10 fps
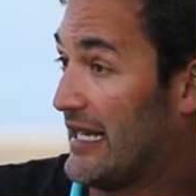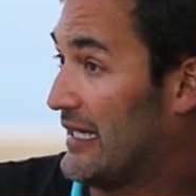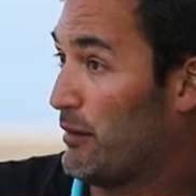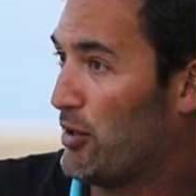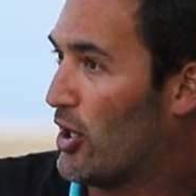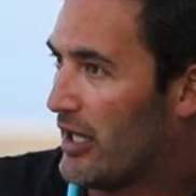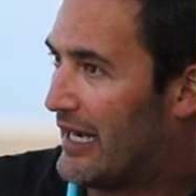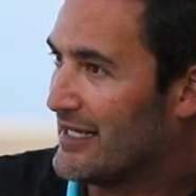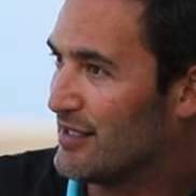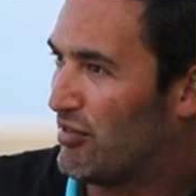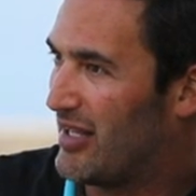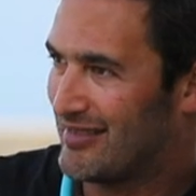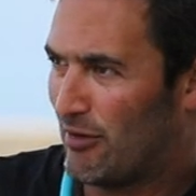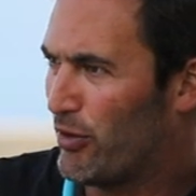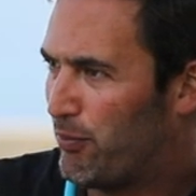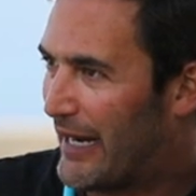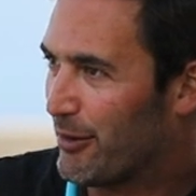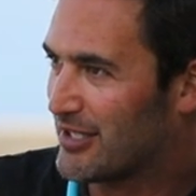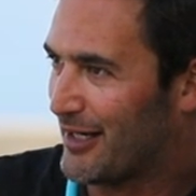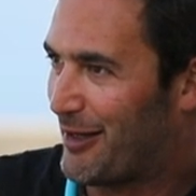like it can be all kinds of things and with
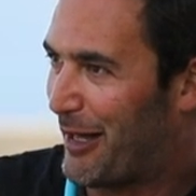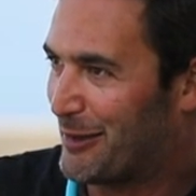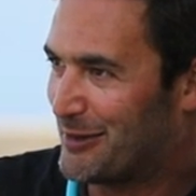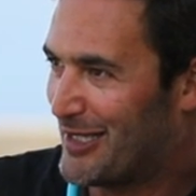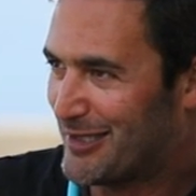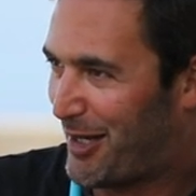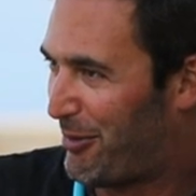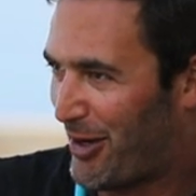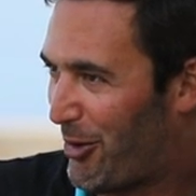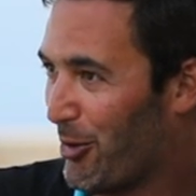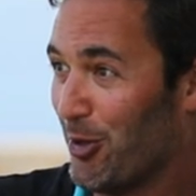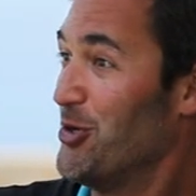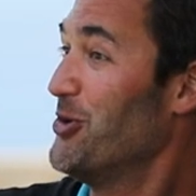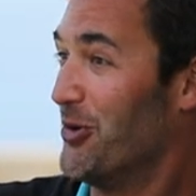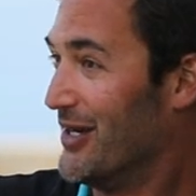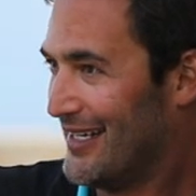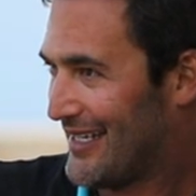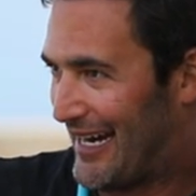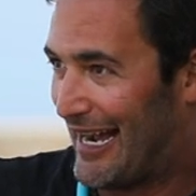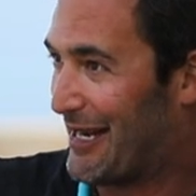biotechnology it's going to be a whole new
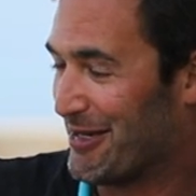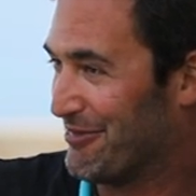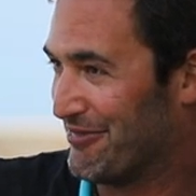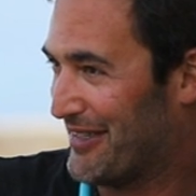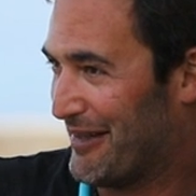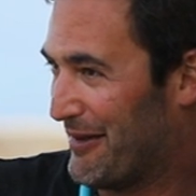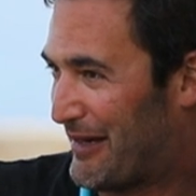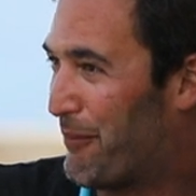kind of uh,